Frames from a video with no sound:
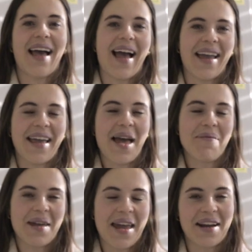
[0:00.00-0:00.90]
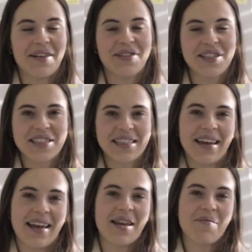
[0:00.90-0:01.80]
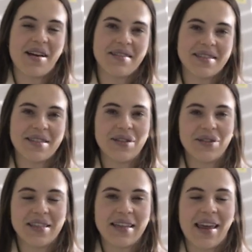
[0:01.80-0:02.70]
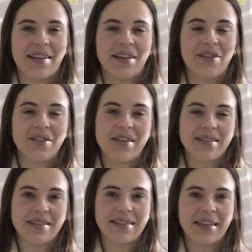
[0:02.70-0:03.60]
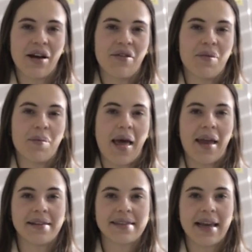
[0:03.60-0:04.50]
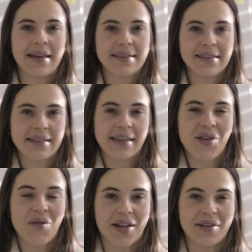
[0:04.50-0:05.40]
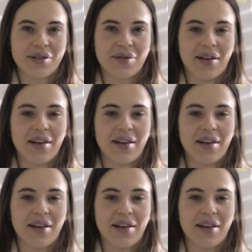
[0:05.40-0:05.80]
Hi, I'm Bianca Fischli and I'm a master student at the University of Applied Sciences in Venice.